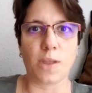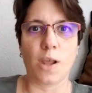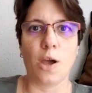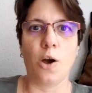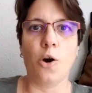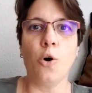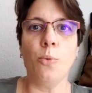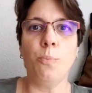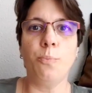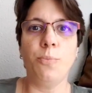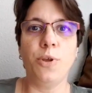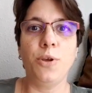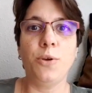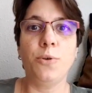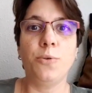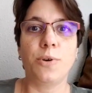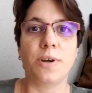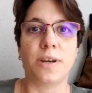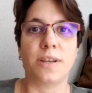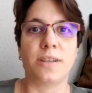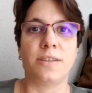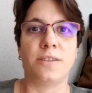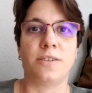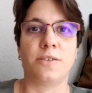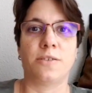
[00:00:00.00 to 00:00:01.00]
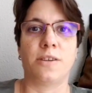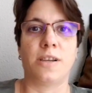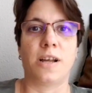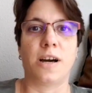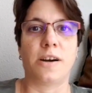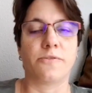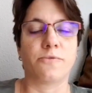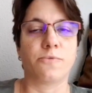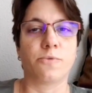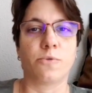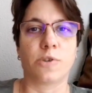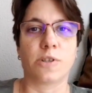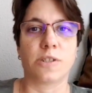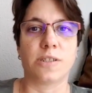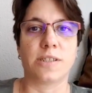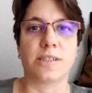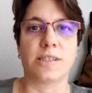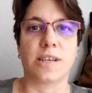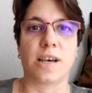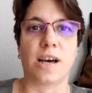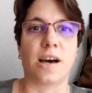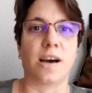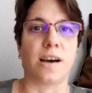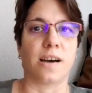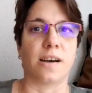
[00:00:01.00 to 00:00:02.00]
Hope you and your loved ones
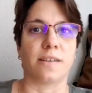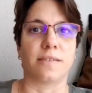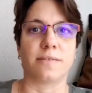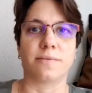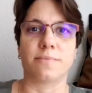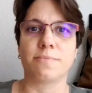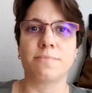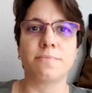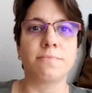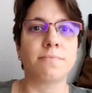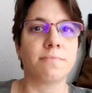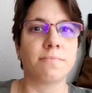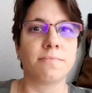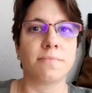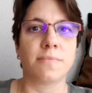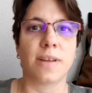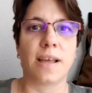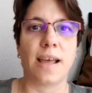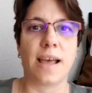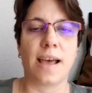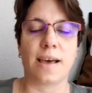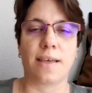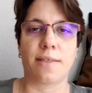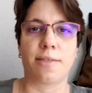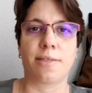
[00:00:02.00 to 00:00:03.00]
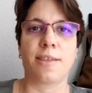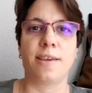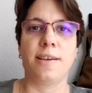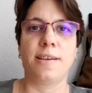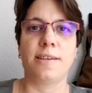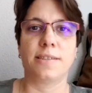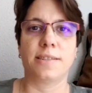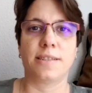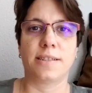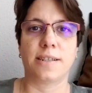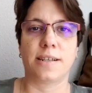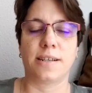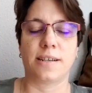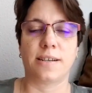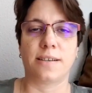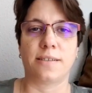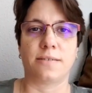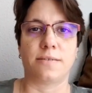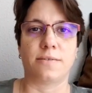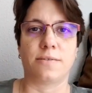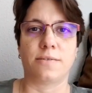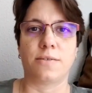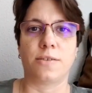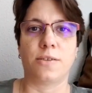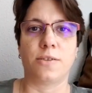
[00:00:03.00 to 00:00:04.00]
are healthy
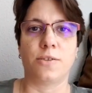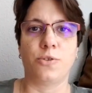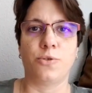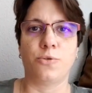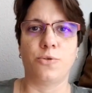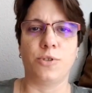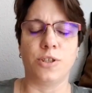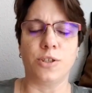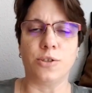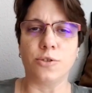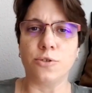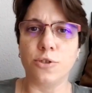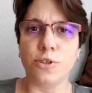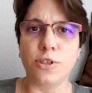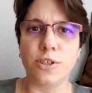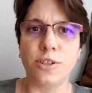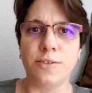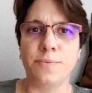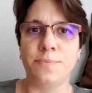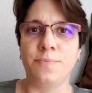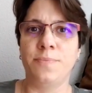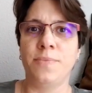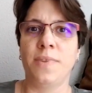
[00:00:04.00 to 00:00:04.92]
and doing good.